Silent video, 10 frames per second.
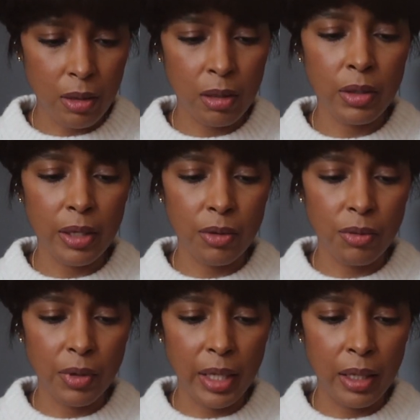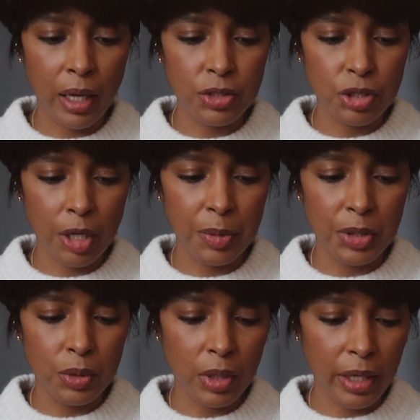Okay, great. I
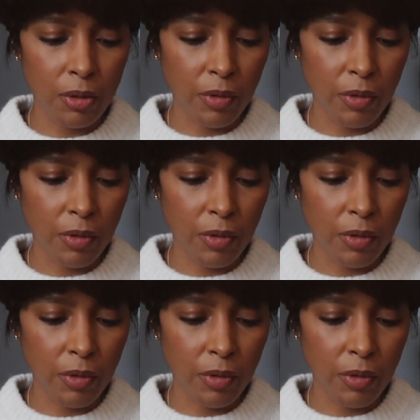sharpen you like a